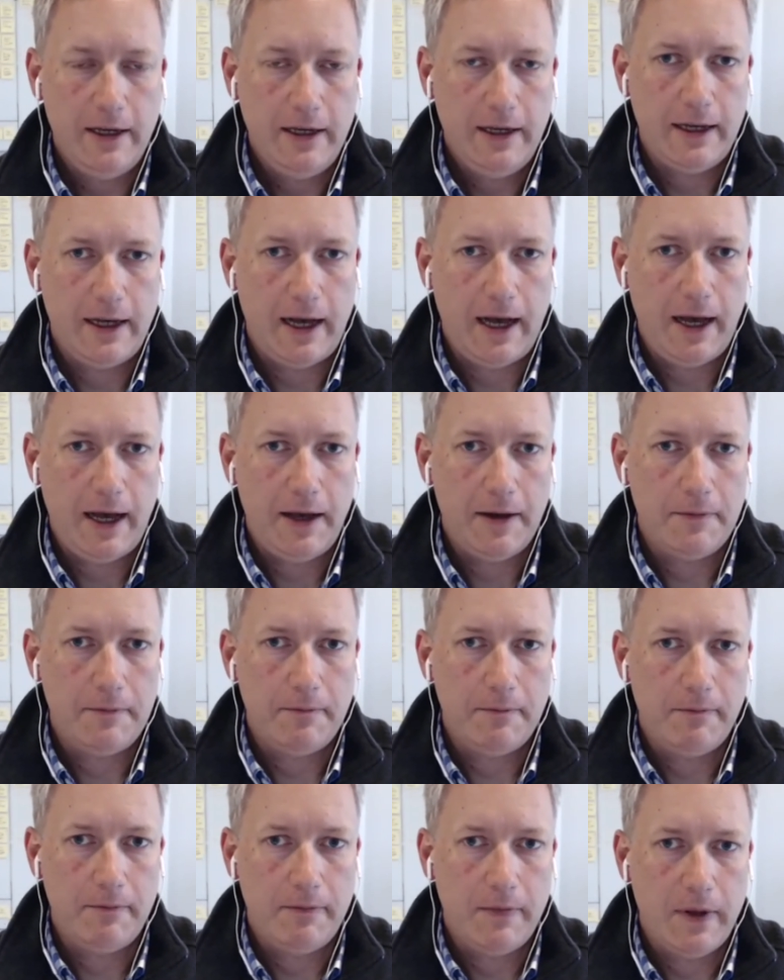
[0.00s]

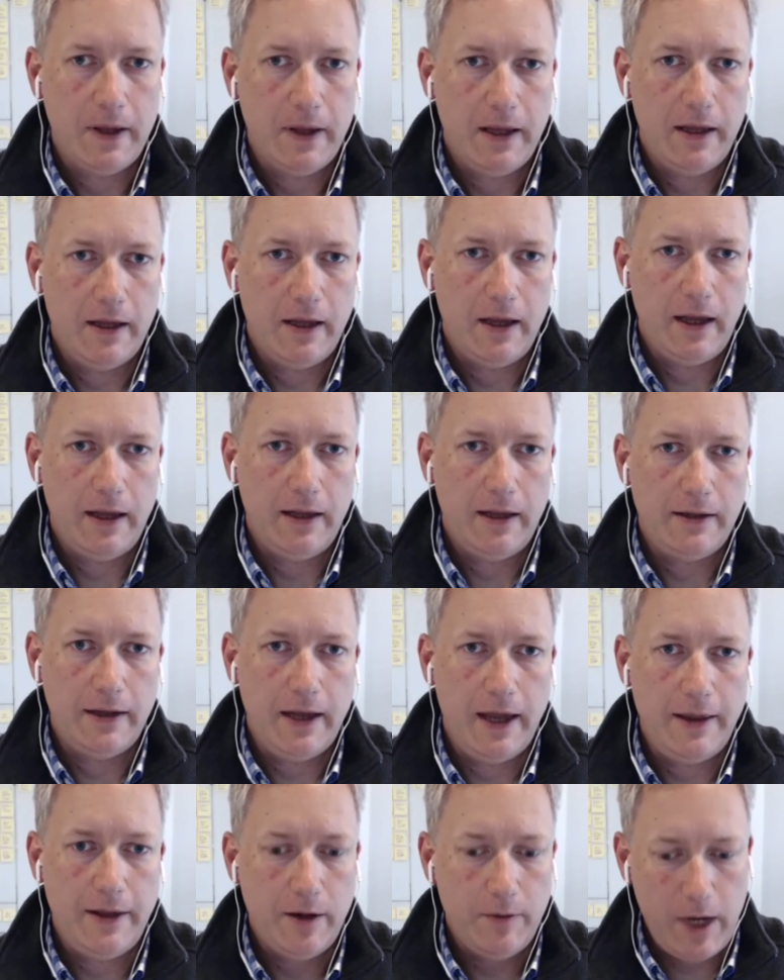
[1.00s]
And
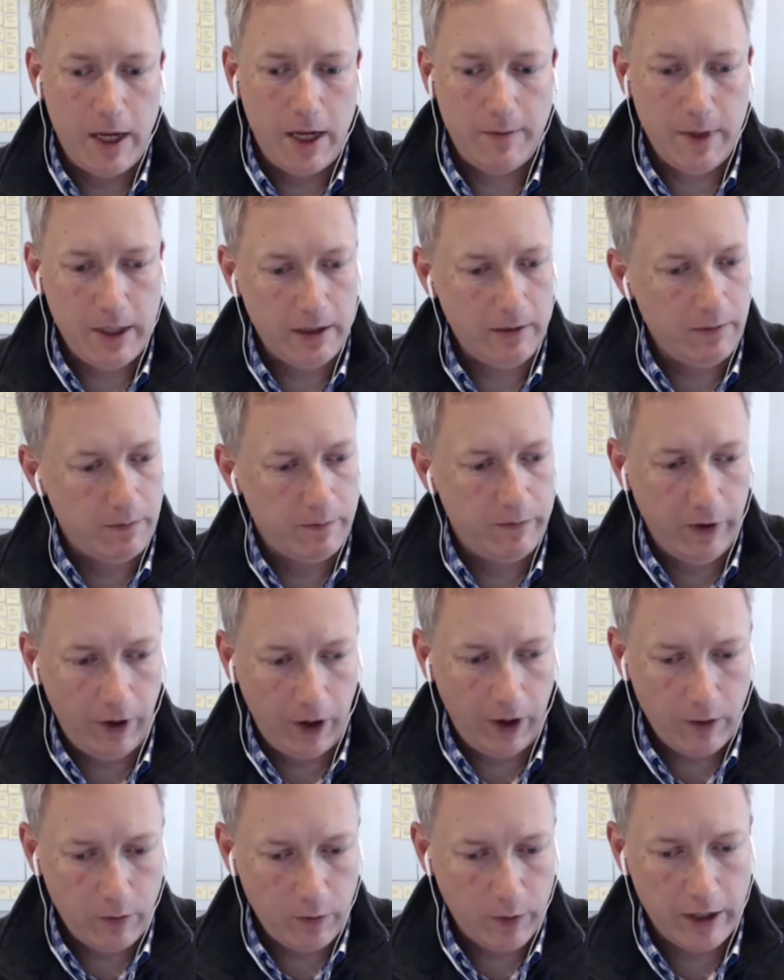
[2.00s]
there may be
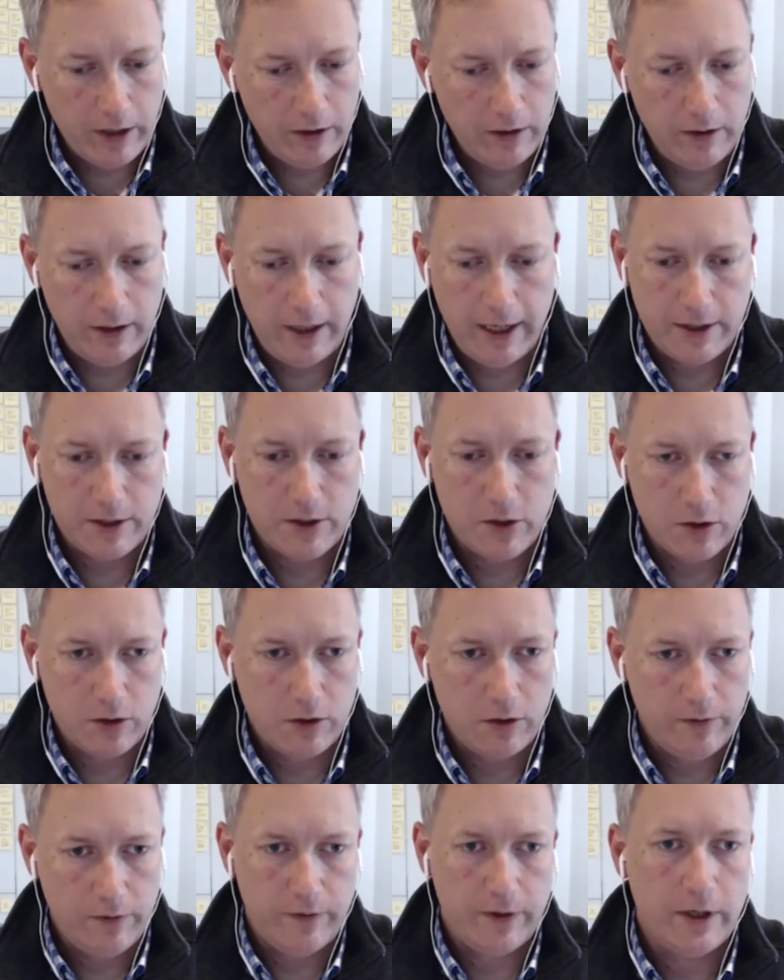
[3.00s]
very real external
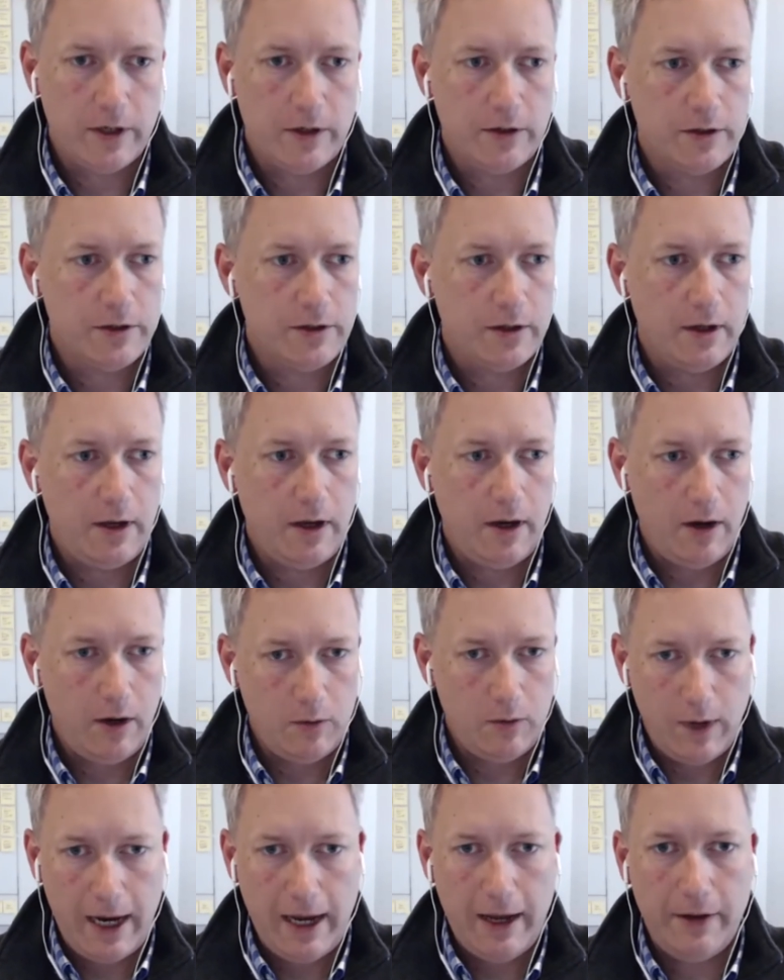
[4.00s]
fears
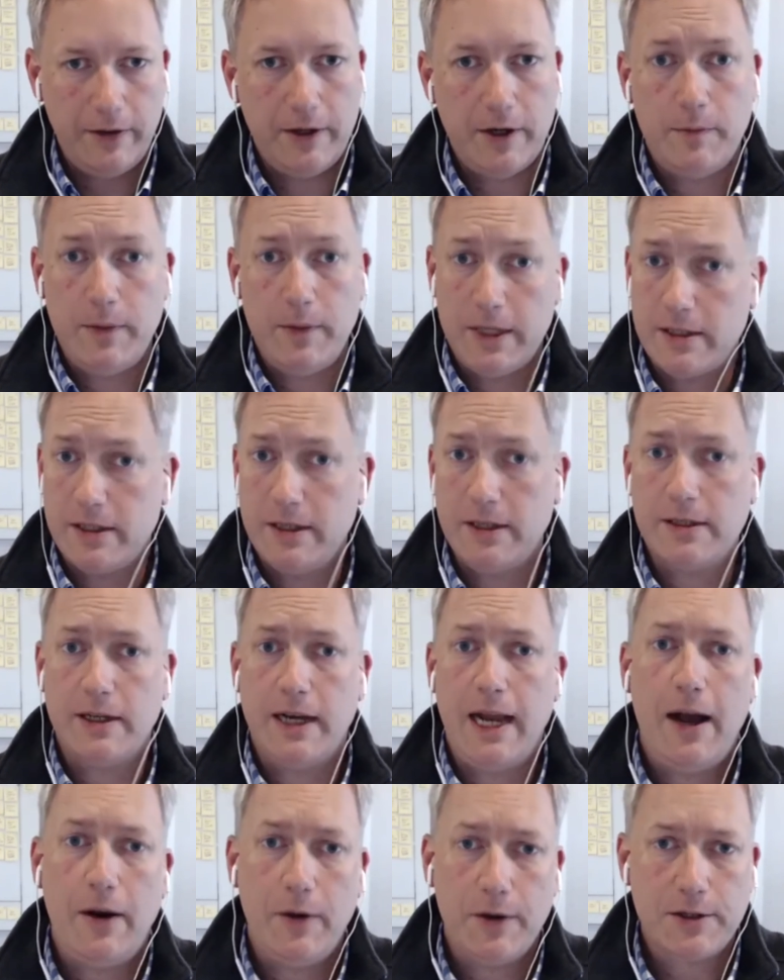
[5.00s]
around their business and
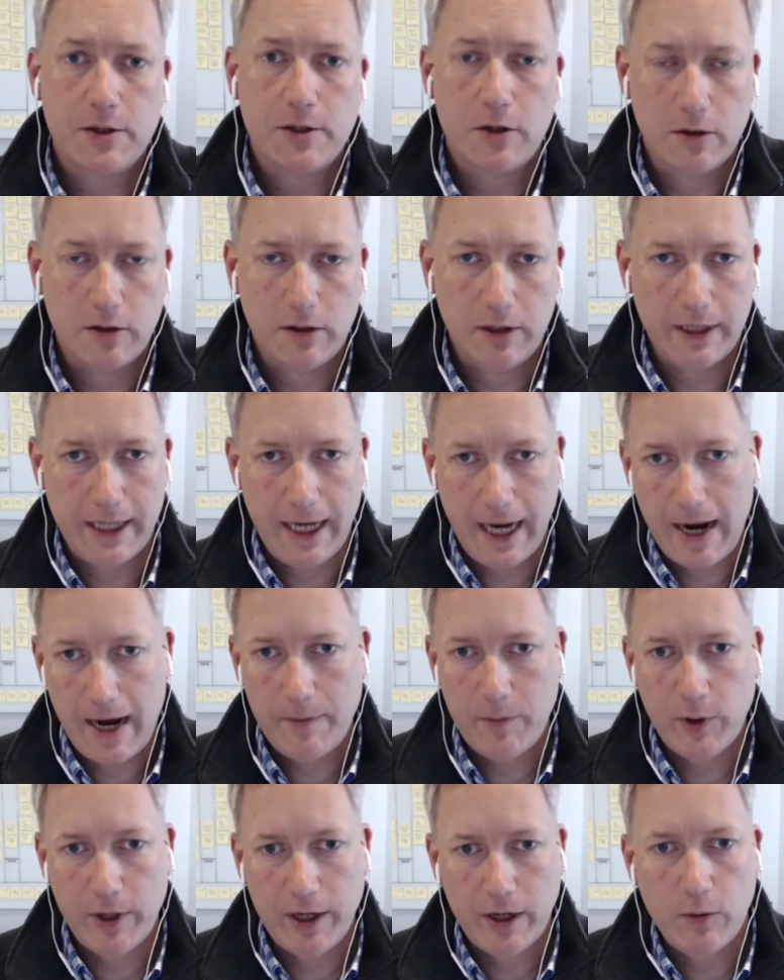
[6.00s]
how it's currently
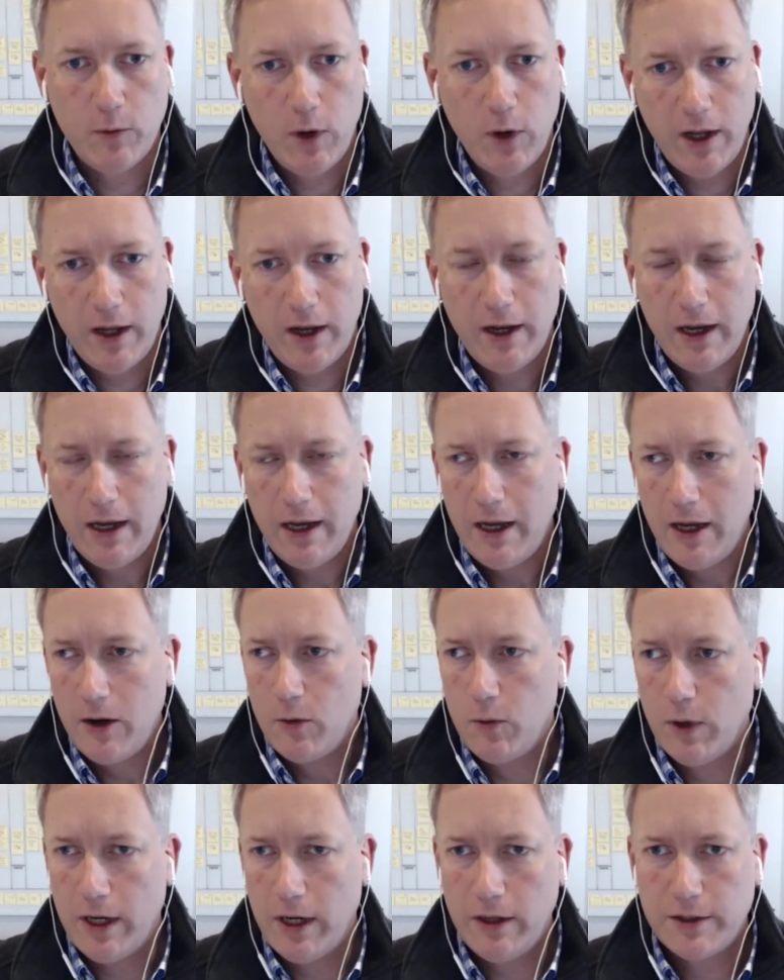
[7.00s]
operating.
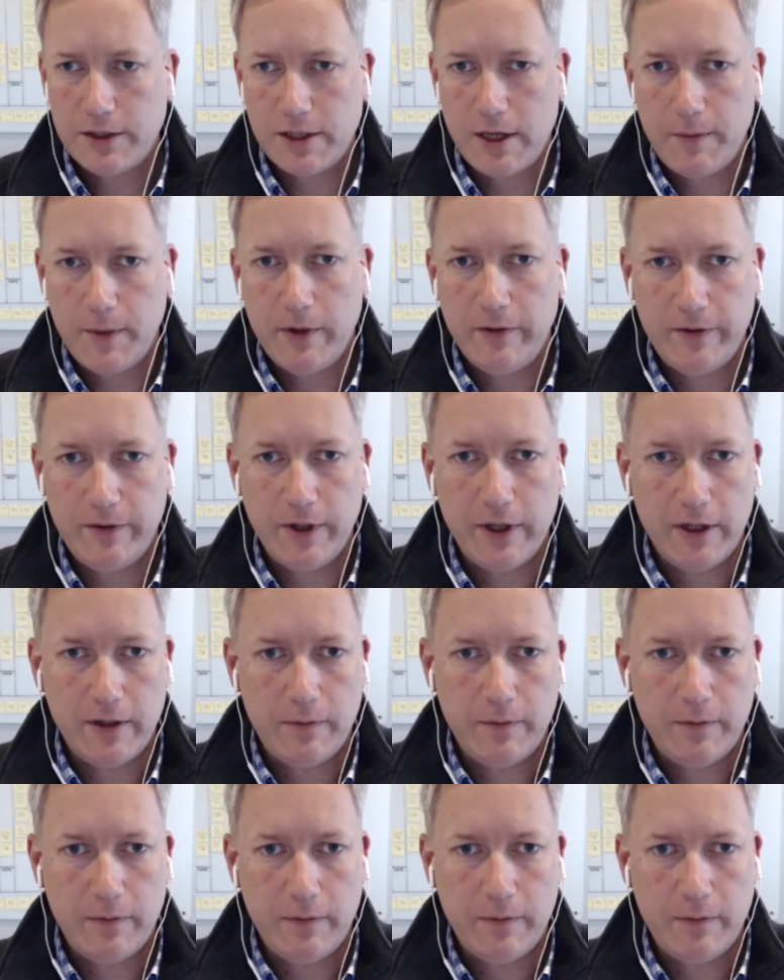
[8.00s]
What are some of the